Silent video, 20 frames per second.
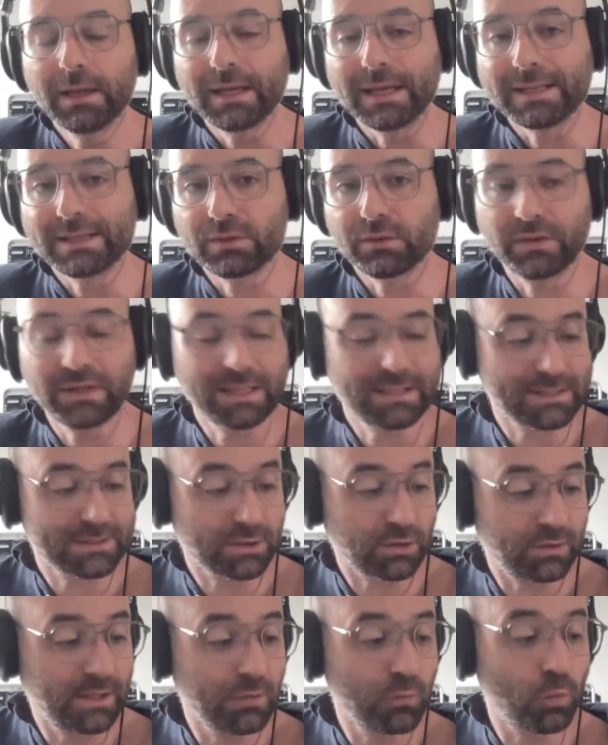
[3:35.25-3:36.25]
And so this is
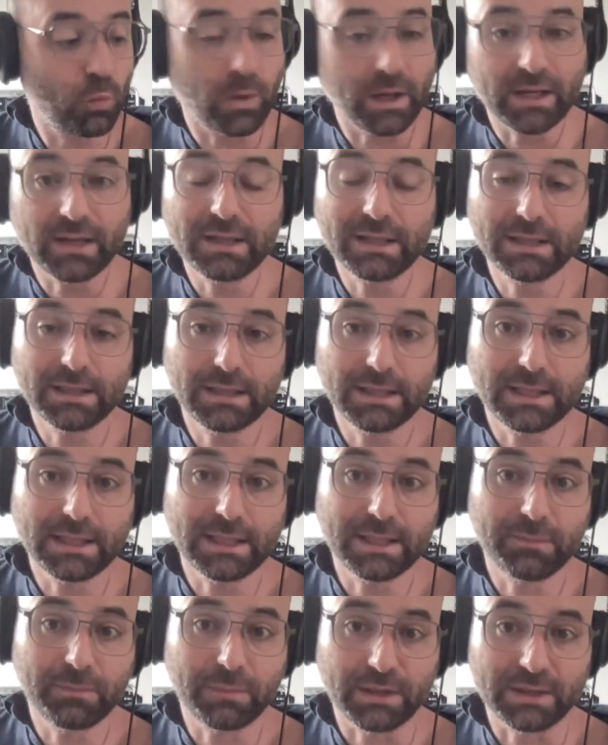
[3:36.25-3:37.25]
only one
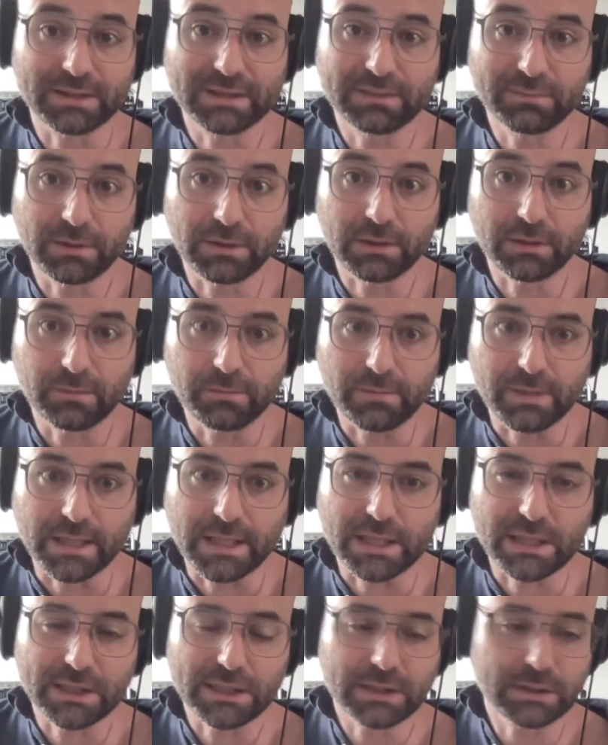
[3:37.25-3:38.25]
possible
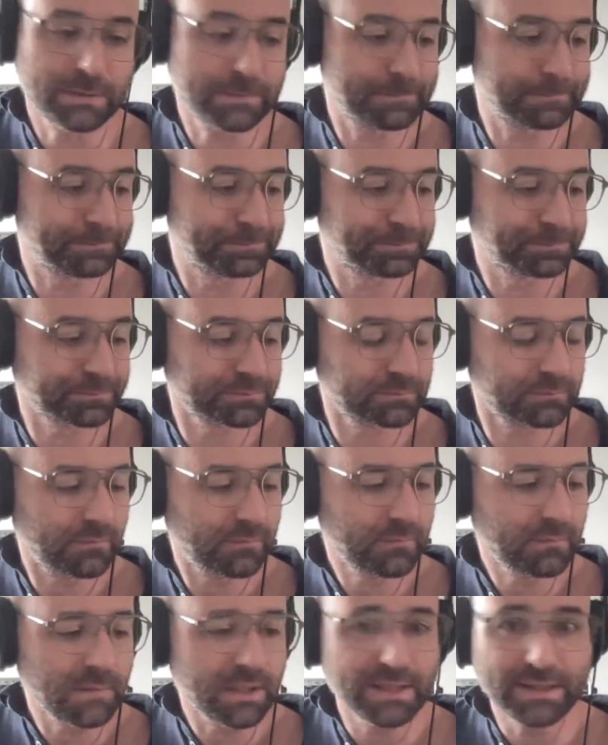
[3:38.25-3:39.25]
combination.
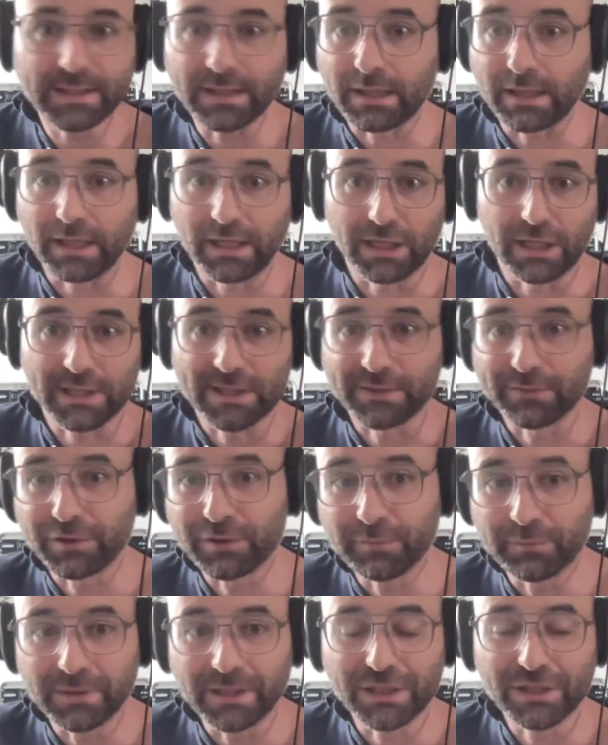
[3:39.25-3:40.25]
There are lots of
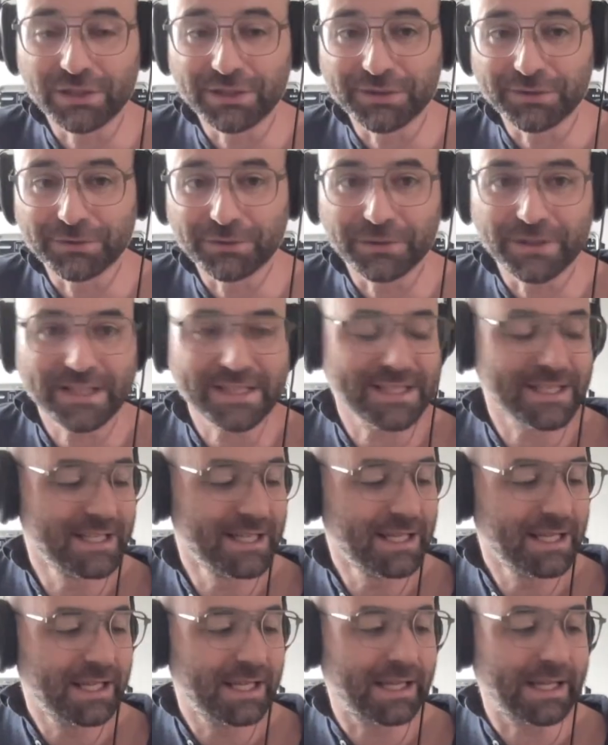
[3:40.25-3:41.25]
combinations, of course,
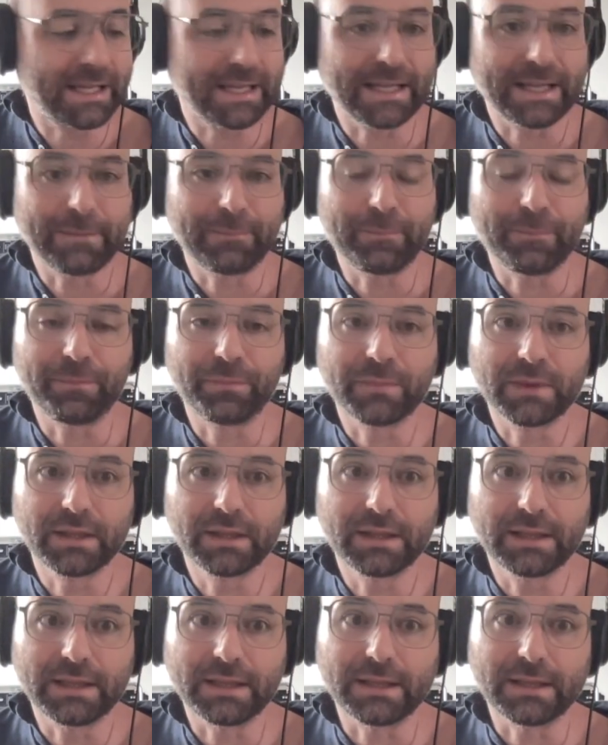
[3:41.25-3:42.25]

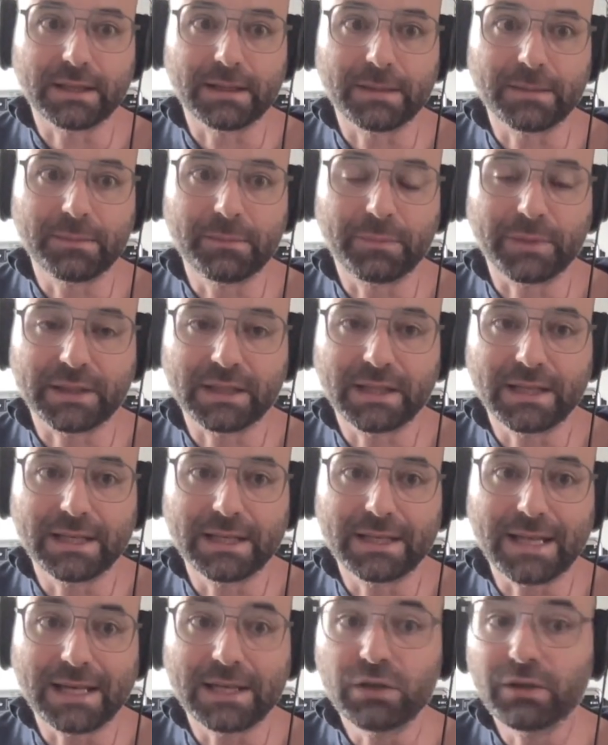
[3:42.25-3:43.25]
but
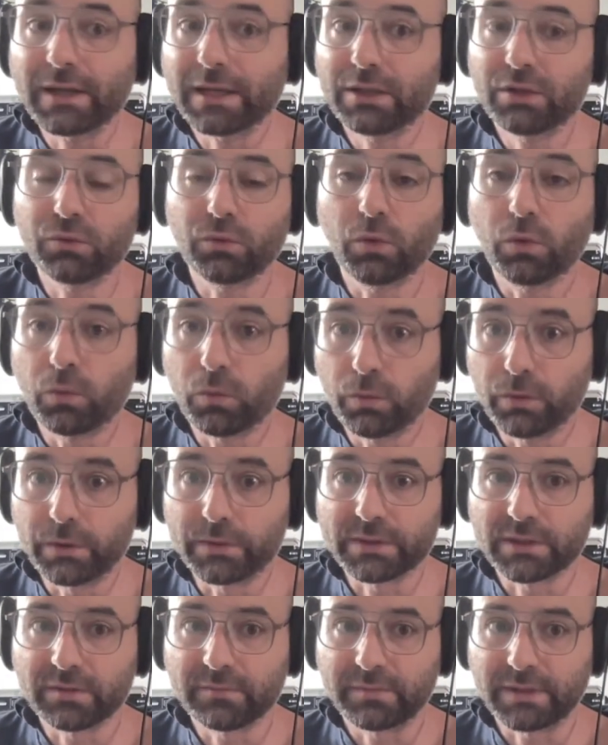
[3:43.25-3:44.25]
you can do all
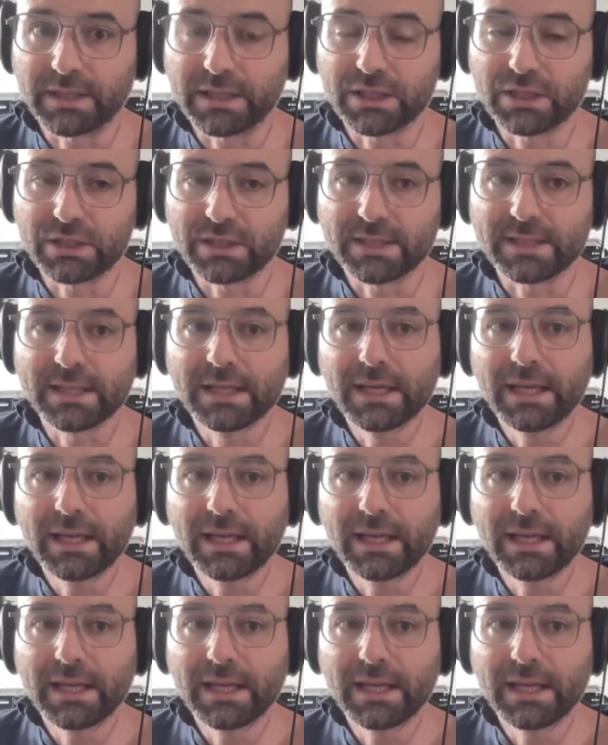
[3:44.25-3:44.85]
those combinations.